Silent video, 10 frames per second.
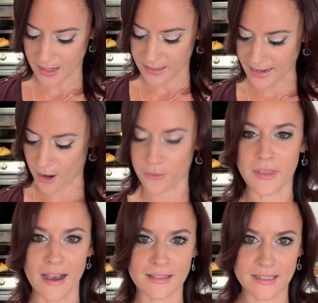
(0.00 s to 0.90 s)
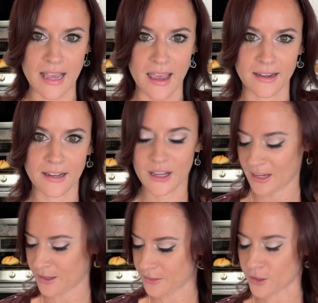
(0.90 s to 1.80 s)
Now, that said,
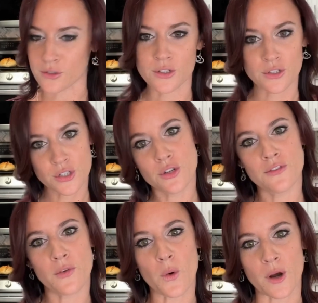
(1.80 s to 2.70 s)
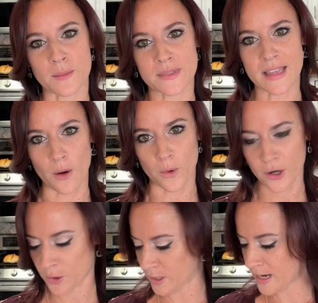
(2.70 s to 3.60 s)
there's two forms that were
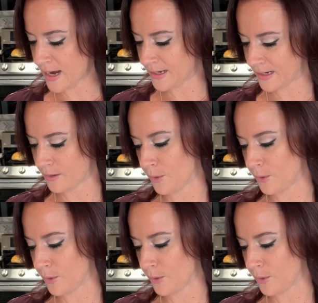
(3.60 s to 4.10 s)
created.